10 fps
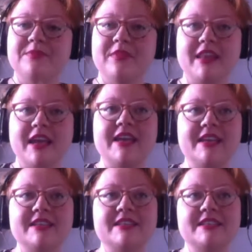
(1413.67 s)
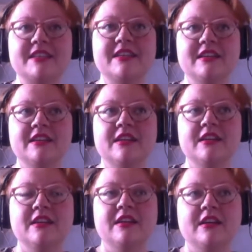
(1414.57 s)
That is,
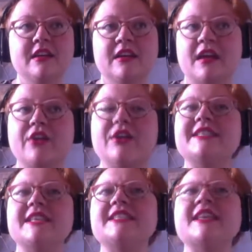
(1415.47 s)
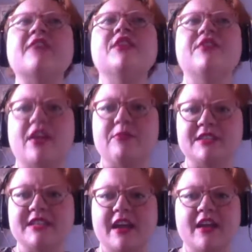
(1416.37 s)
I'm going to say
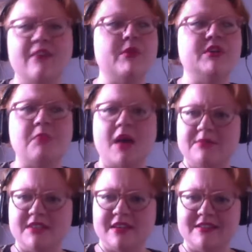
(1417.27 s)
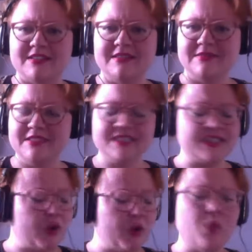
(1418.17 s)
75% of most pop songs.
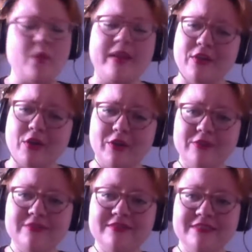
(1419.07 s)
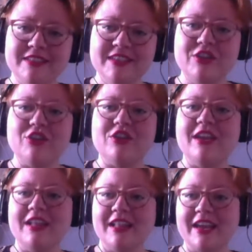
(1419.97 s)
So way to go. You're
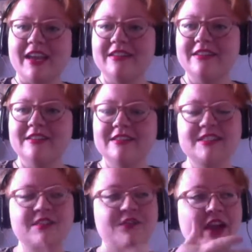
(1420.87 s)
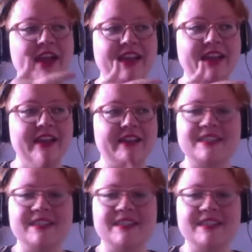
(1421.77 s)
killing it. It's Friday.